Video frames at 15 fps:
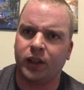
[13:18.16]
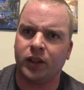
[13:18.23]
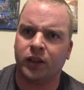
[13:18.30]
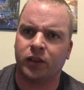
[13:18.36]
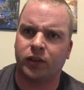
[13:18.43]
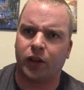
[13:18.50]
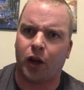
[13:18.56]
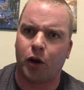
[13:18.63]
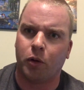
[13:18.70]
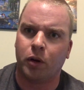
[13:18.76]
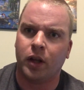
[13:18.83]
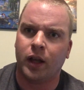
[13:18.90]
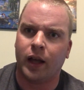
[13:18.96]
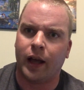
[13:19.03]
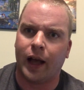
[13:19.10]
So
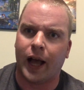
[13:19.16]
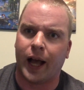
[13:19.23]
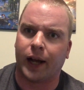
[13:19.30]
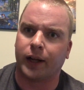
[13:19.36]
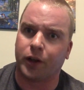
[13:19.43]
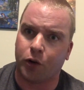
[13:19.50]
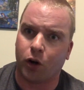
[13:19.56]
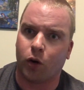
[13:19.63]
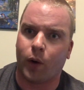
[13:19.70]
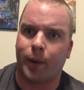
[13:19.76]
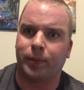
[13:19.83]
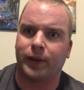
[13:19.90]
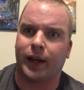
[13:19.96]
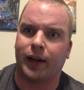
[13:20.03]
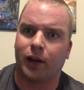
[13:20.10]
go to our
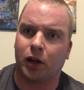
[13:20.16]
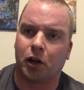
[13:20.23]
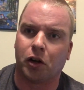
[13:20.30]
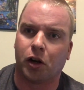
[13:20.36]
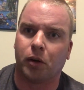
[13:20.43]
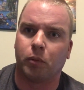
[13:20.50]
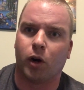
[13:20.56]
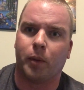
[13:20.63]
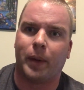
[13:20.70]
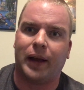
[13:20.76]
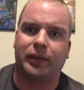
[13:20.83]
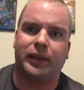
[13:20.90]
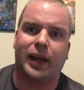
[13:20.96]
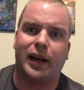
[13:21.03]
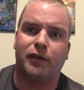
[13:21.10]
website, learn more
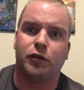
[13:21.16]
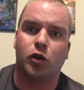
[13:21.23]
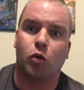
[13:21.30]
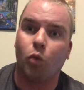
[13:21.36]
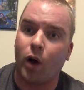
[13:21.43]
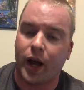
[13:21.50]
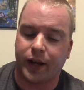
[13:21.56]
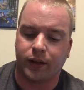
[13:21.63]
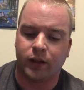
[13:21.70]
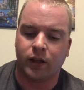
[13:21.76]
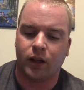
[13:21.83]
about that if you want.